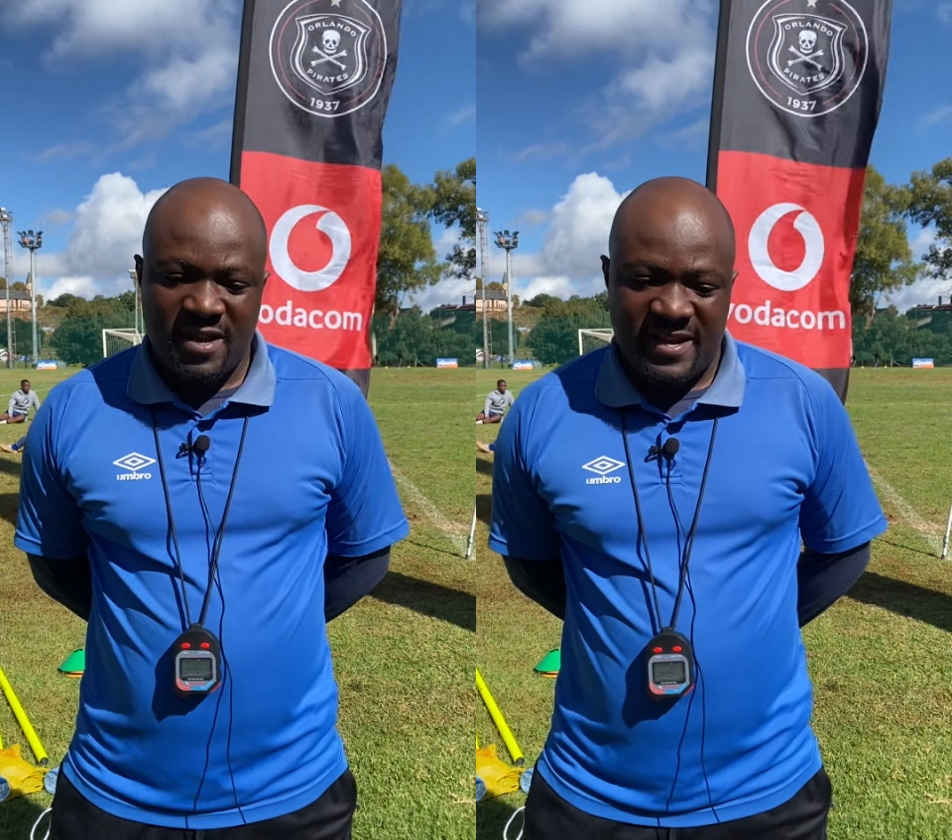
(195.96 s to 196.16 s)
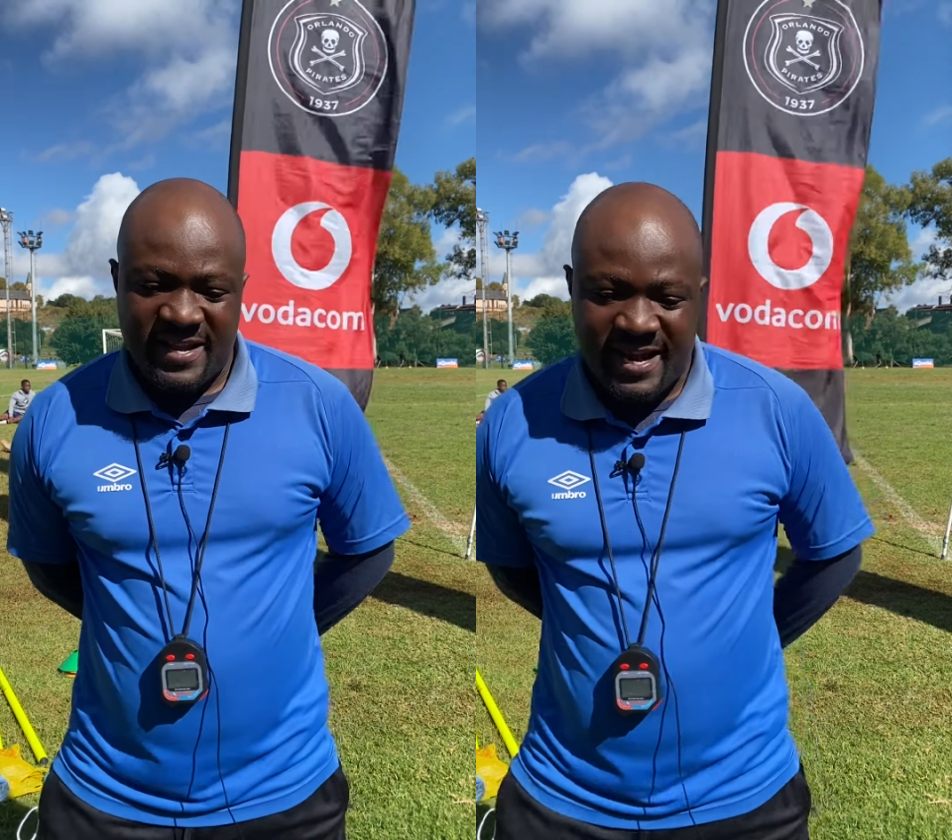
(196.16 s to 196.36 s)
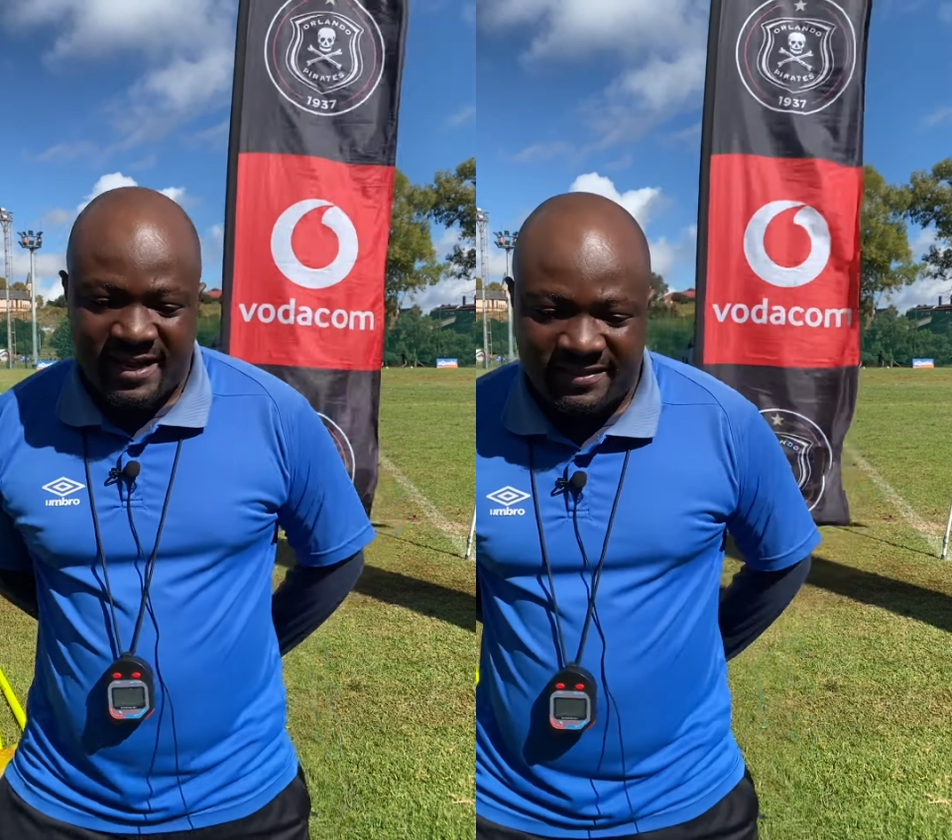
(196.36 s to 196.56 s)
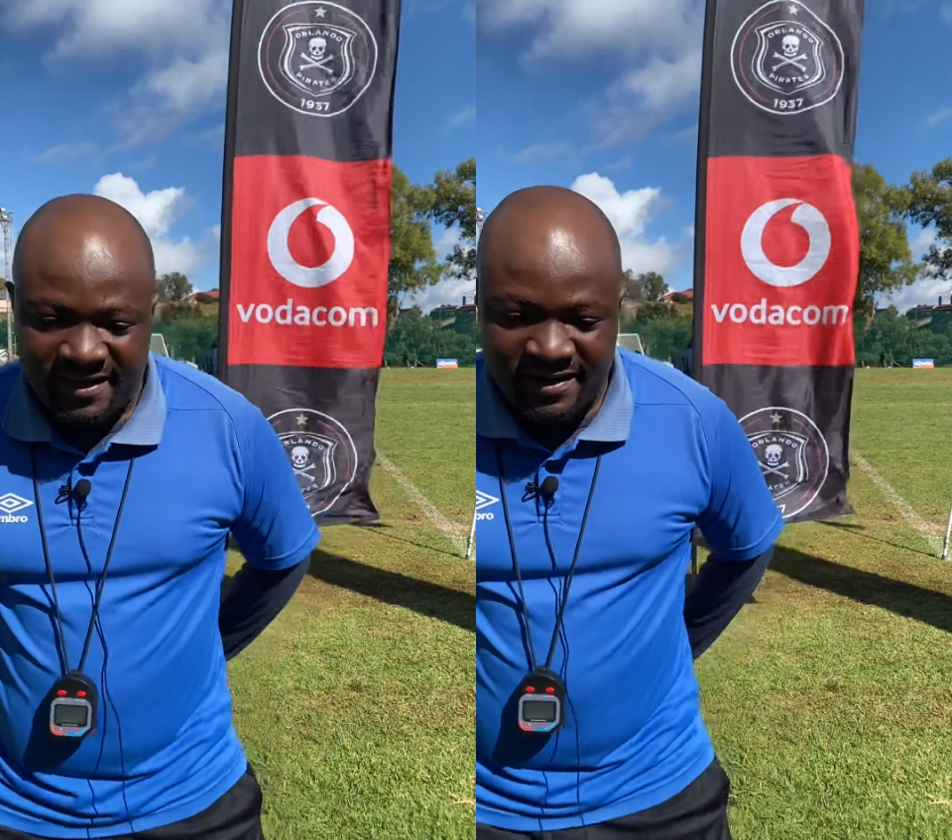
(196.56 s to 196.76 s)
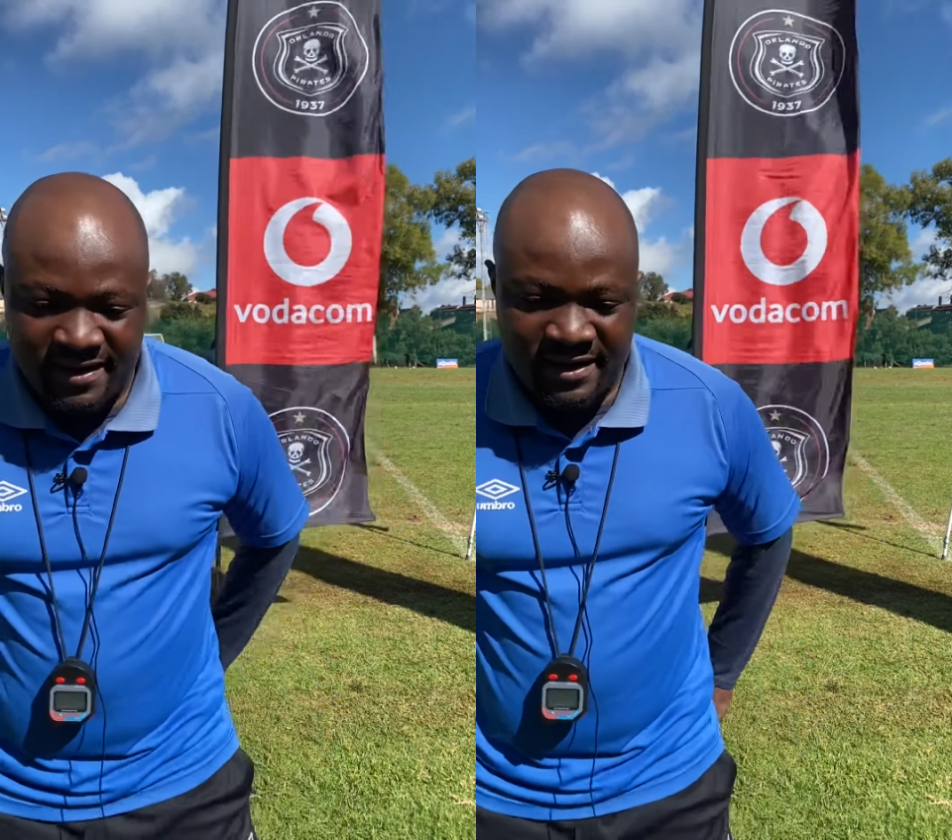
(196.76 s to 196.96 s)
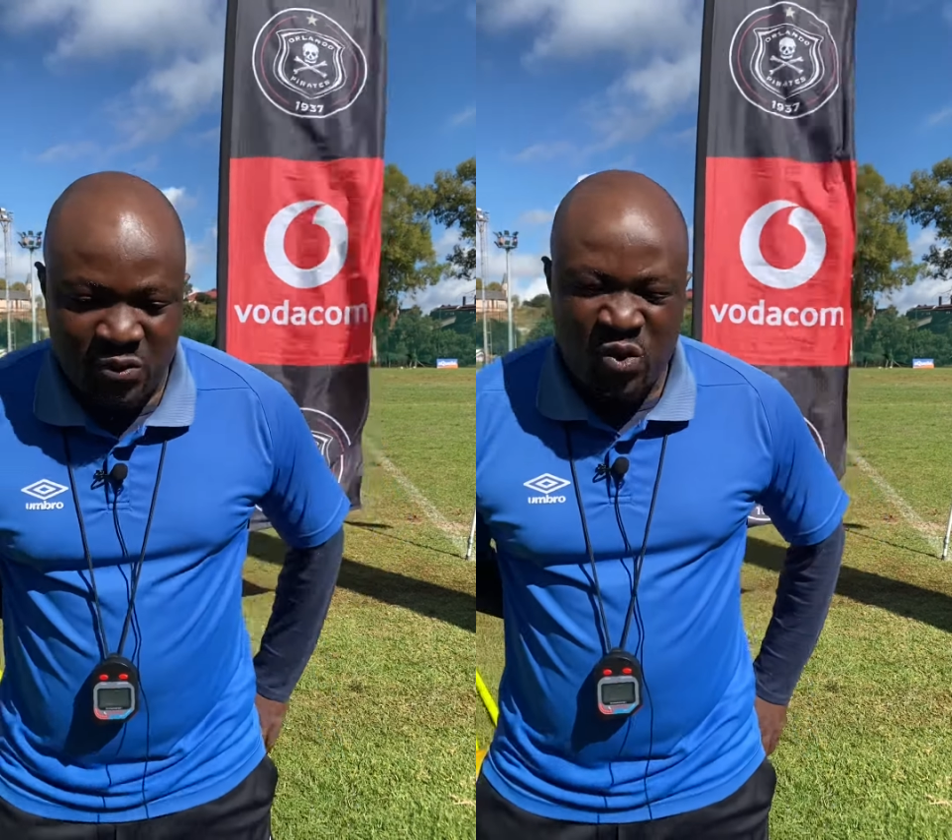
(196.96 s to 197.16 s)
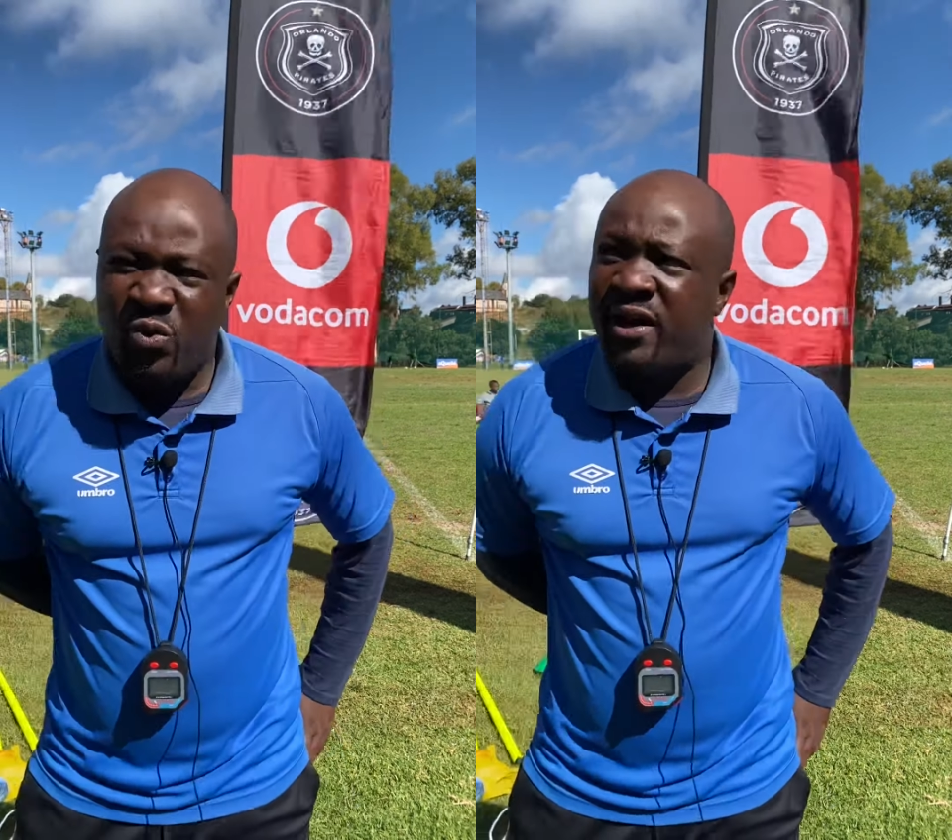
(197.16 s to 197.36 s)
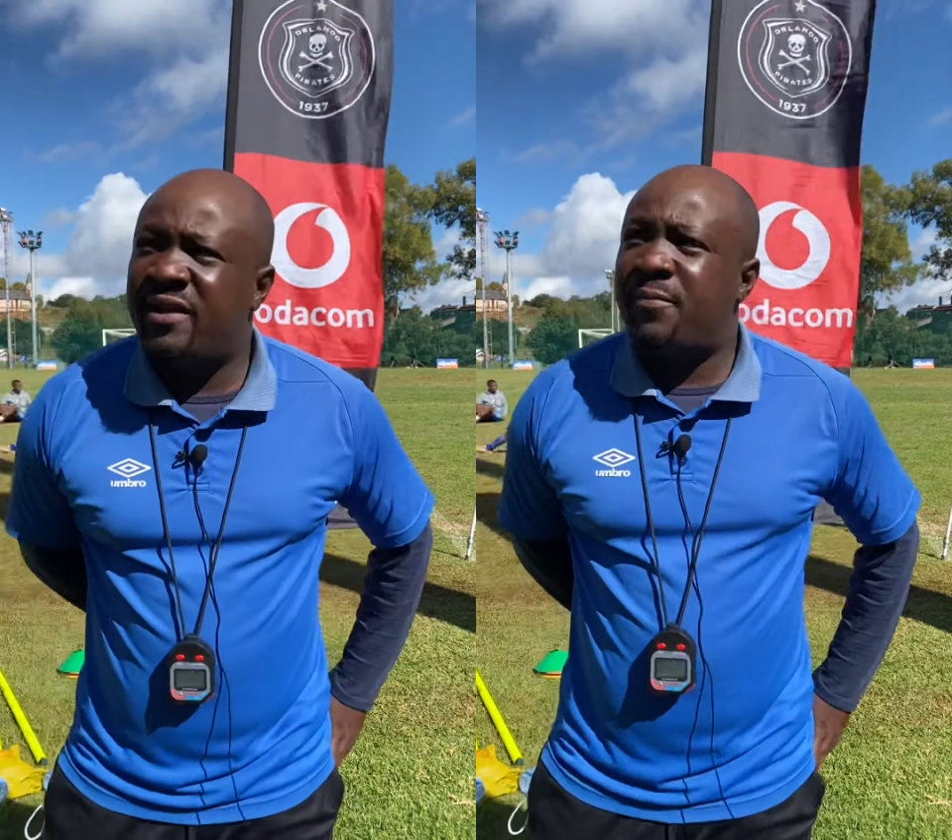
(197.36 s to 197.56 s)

Yeah, I think uh, we had the